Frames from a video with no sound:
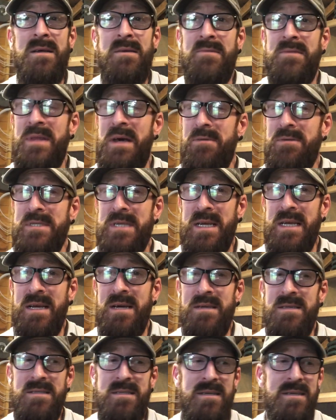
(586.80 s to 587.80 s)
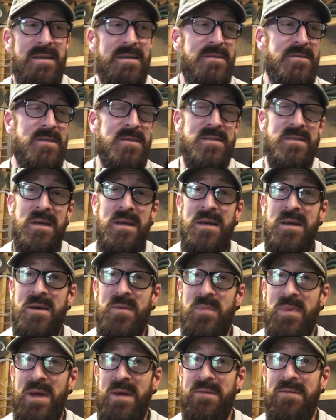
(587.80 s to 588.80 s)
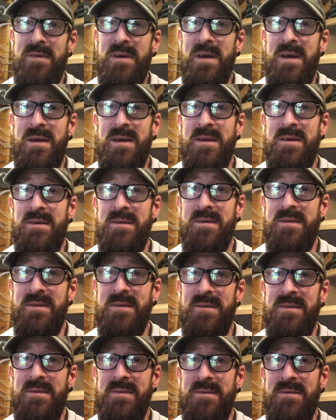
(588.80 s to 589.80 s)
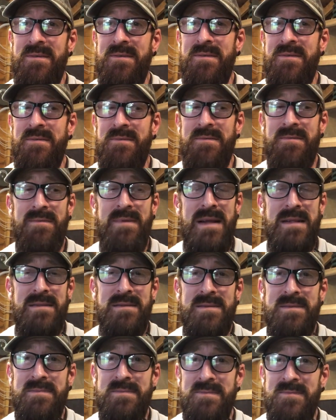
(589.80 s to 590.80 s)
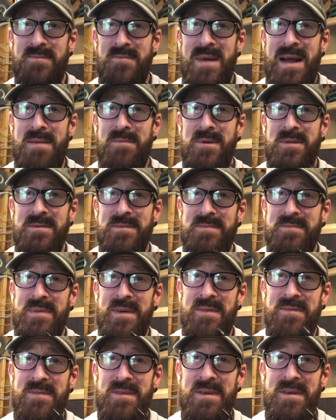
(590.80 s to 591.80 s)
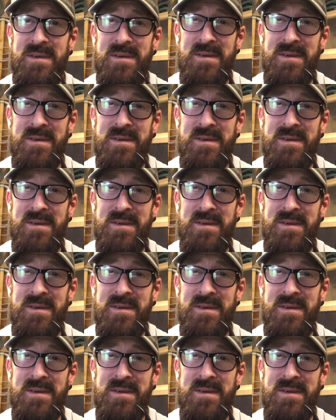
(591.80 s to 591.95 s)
that was it, guys. Just a bit of a random ramble, bit of